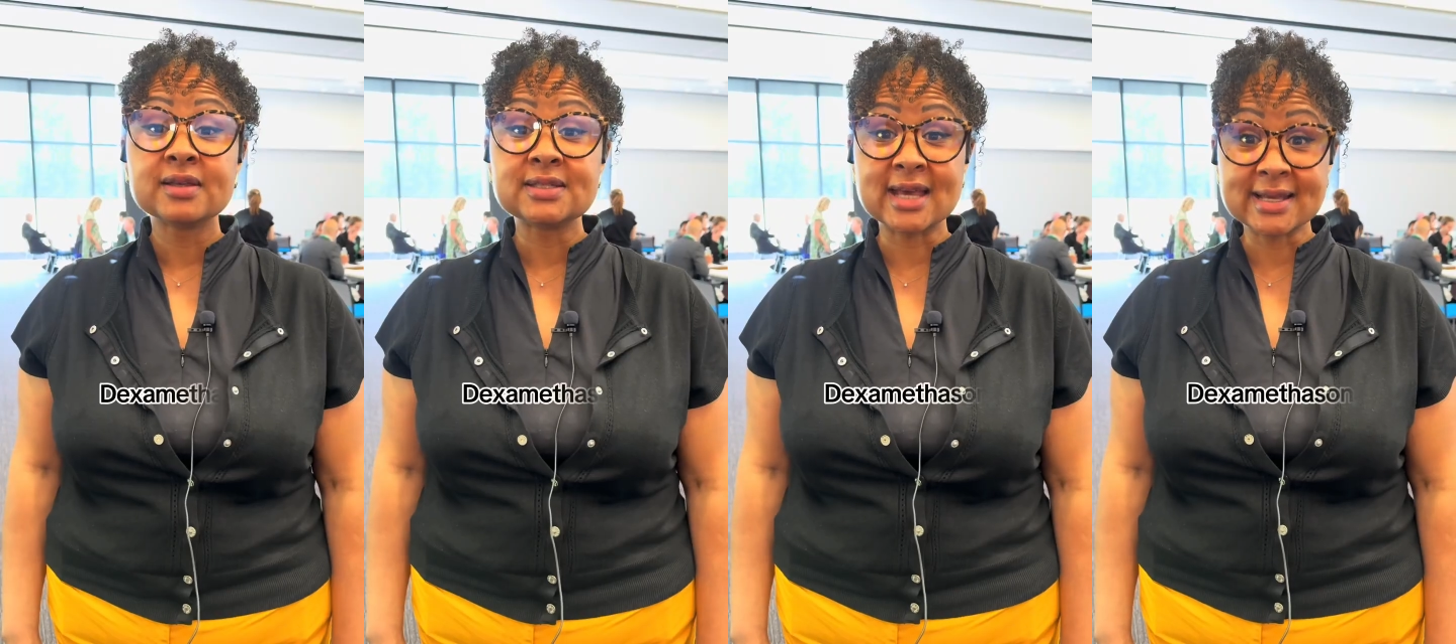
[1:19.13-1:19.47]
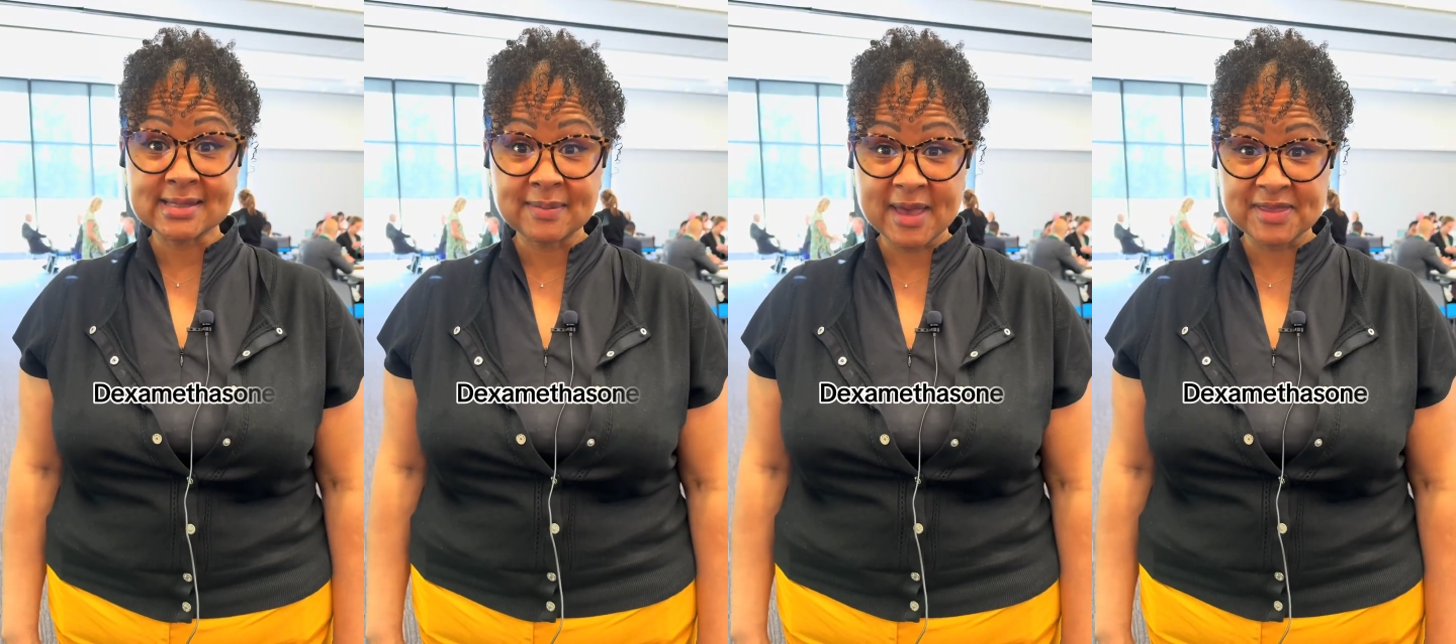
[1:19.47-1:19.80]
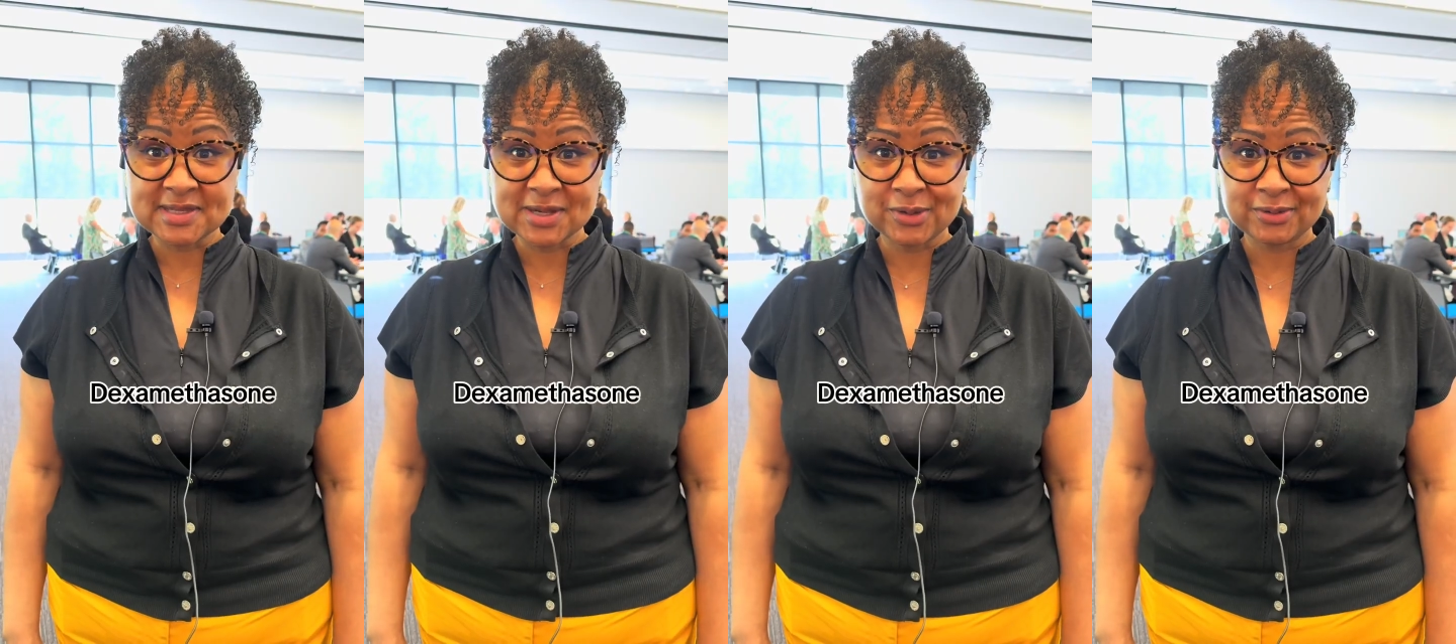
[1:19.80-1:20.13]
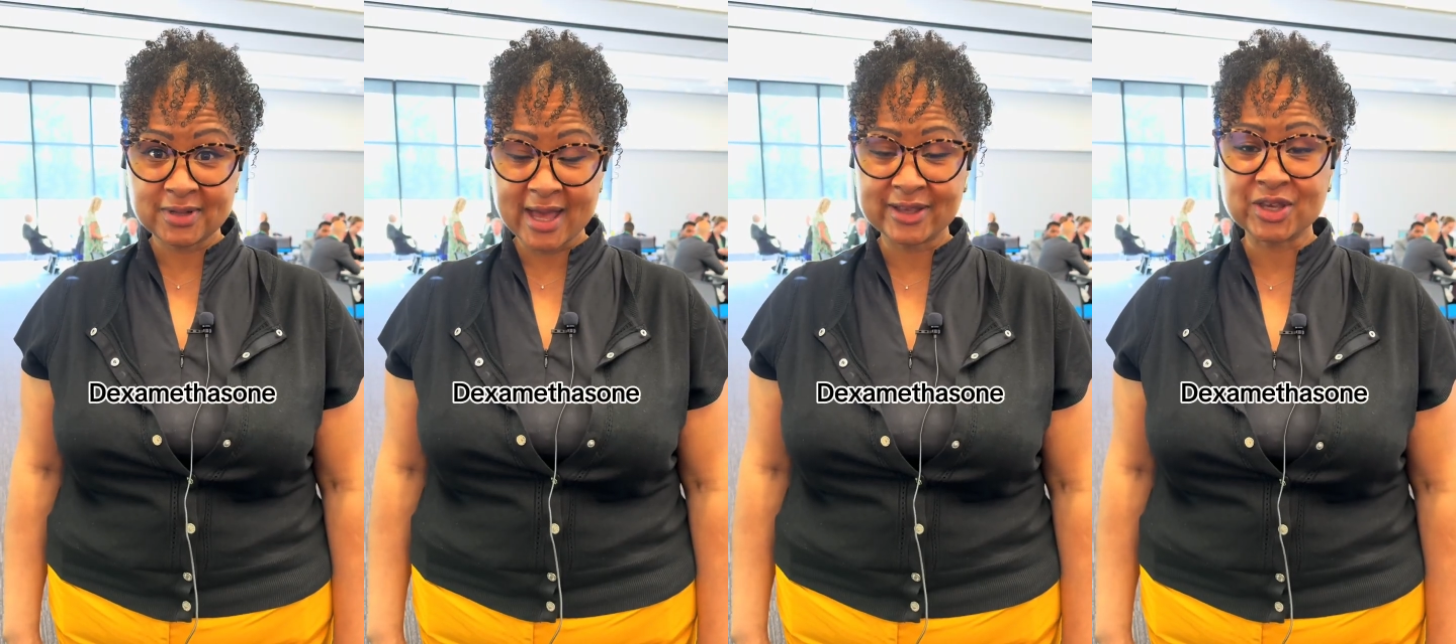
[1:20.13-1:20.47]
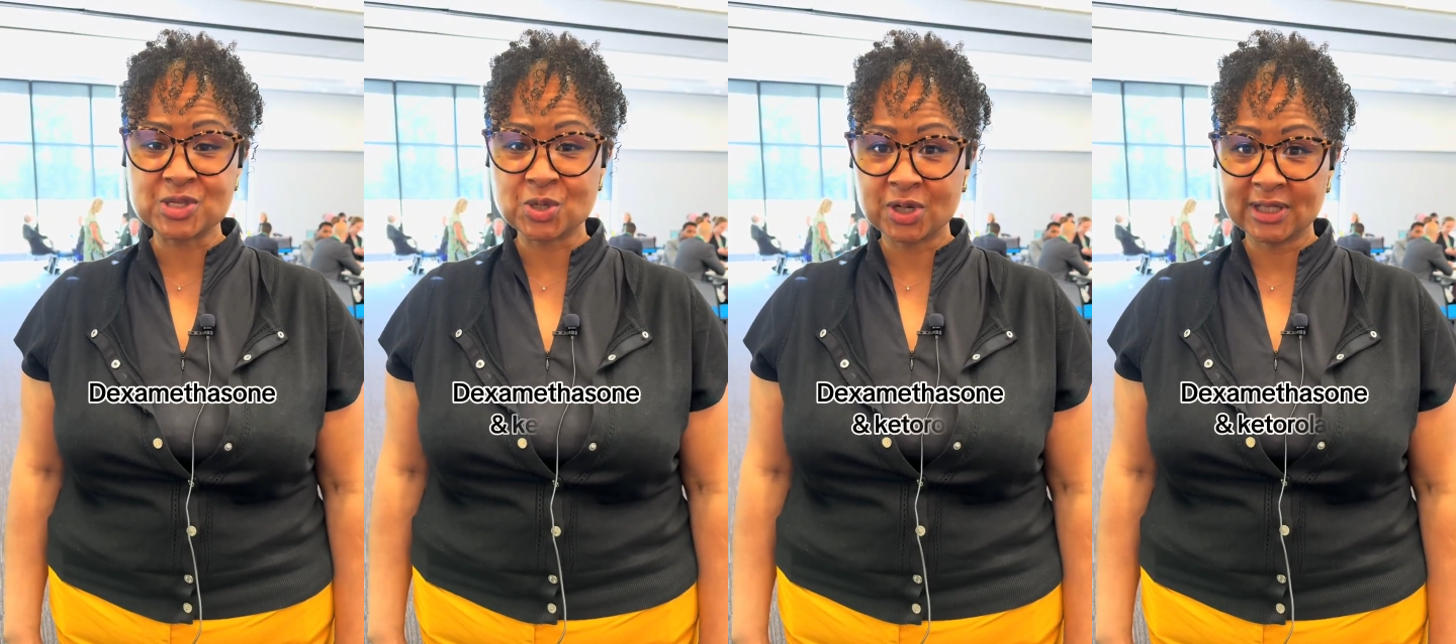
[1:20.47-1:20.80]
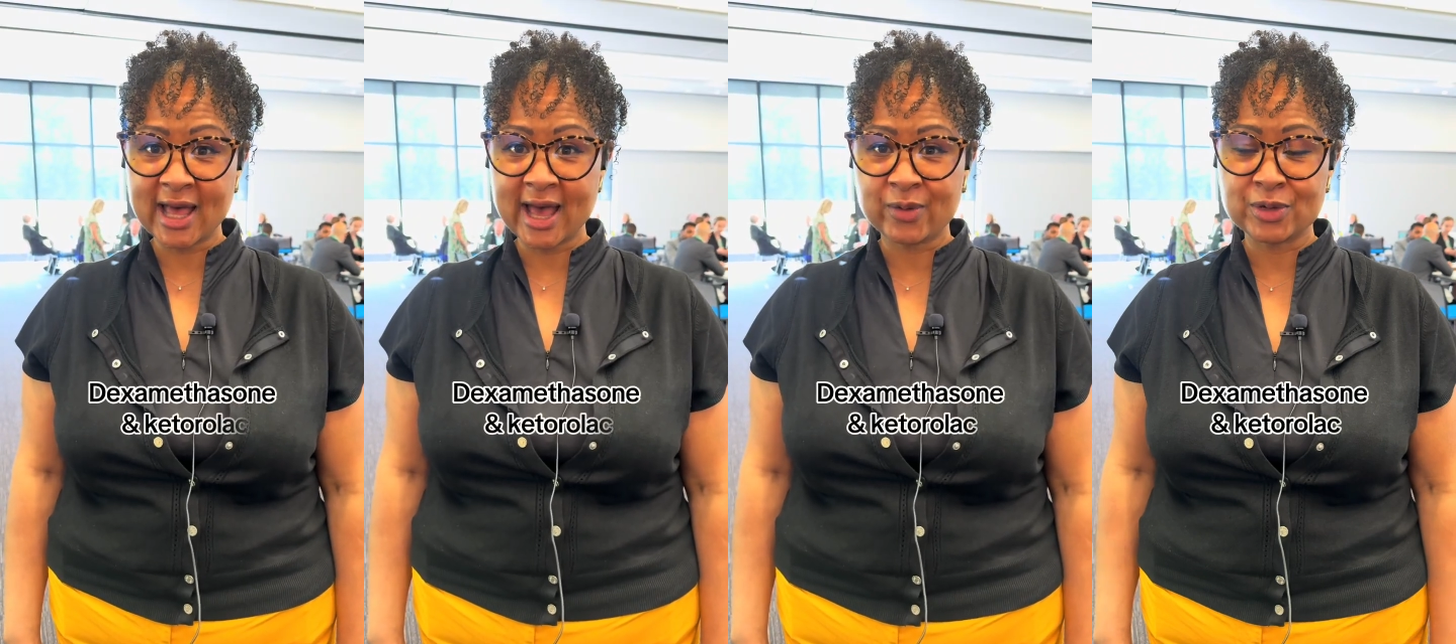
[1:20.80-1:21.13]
Dexamethasone and Ketorolac,